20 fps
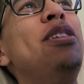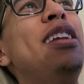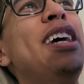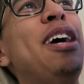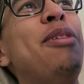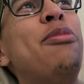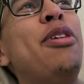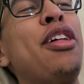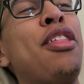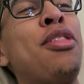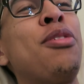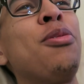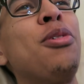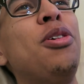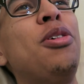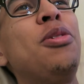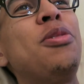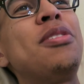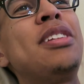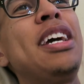down my
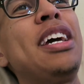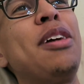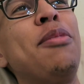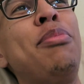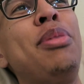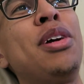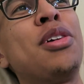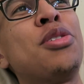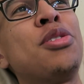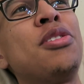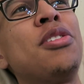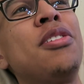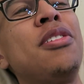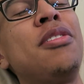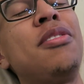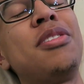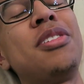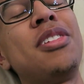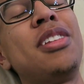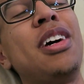throat, take a picture
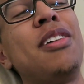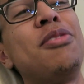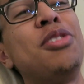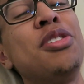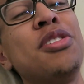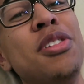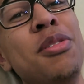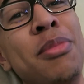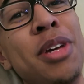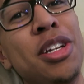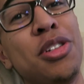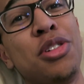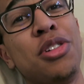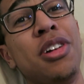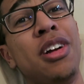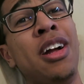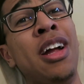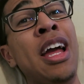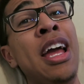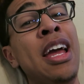of stuff just to make
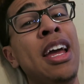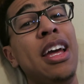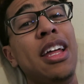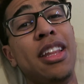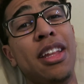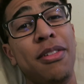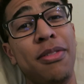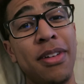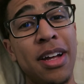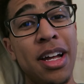sure. And they